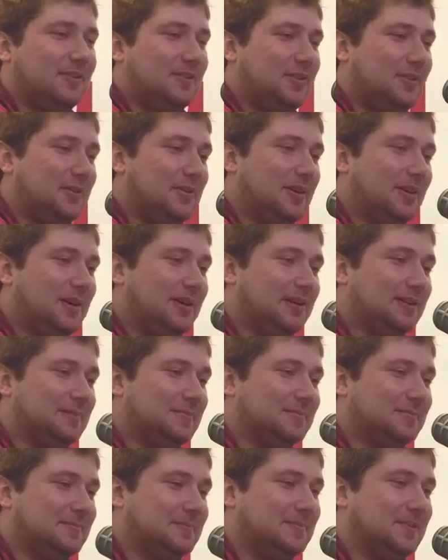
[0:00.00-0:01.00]
So
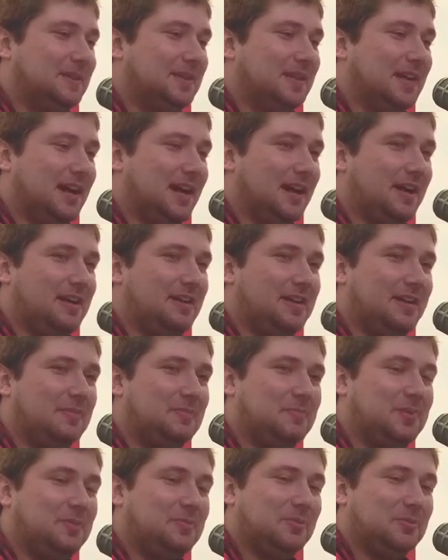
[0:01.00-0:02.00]

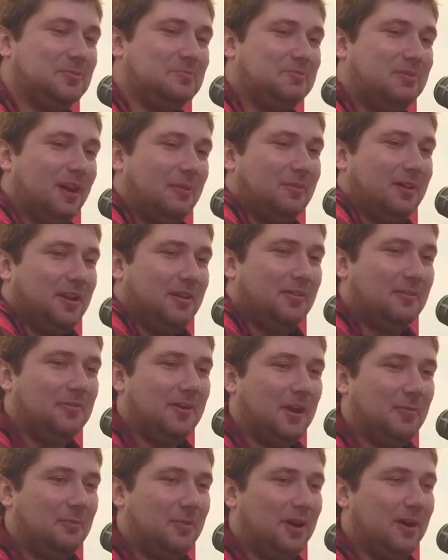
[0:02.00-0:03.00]
people probably are
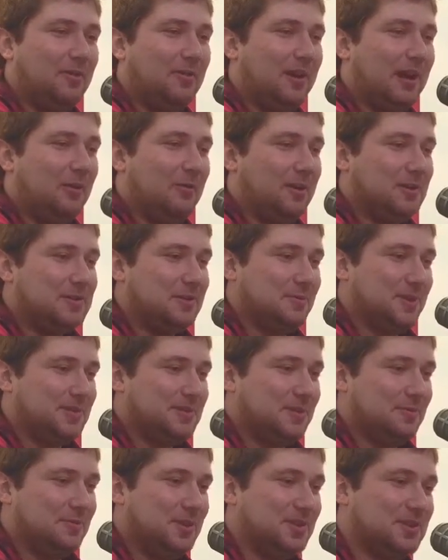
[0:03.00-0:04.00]
aware that I went to
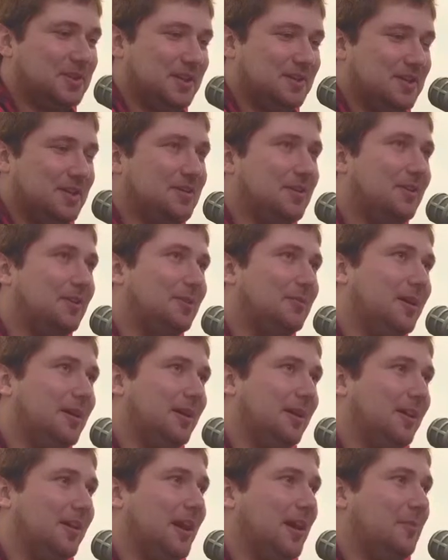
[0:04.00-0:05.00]
Western Michigan because I talk
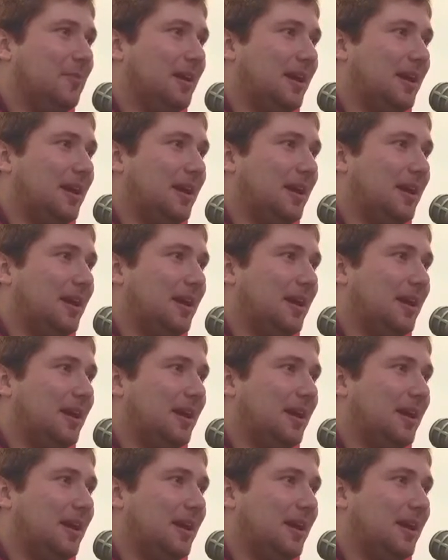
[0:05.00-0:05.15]
about it a lot.